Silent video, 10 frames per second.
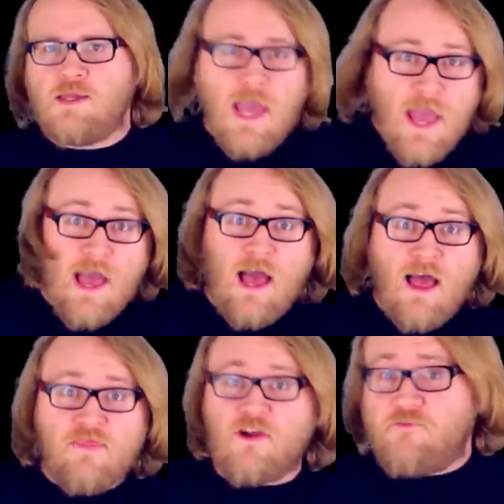
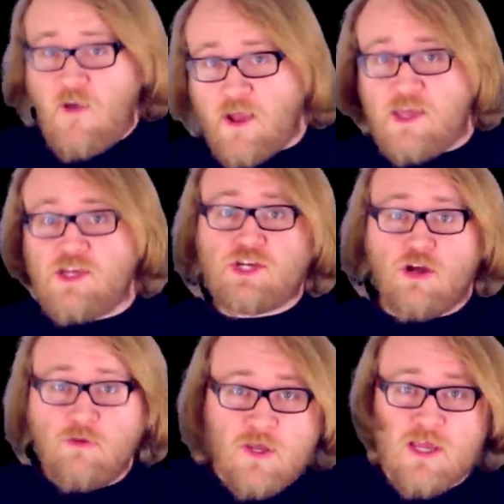Yeah, there fucking
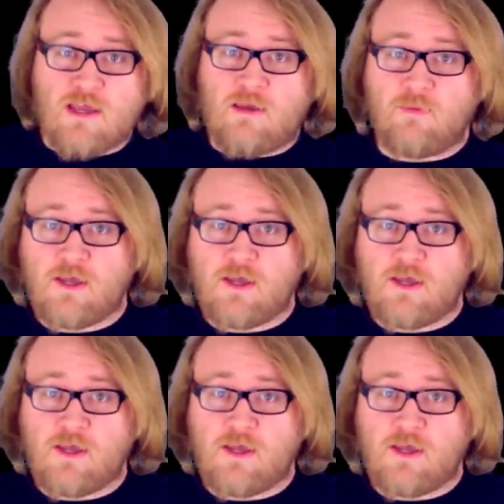should be,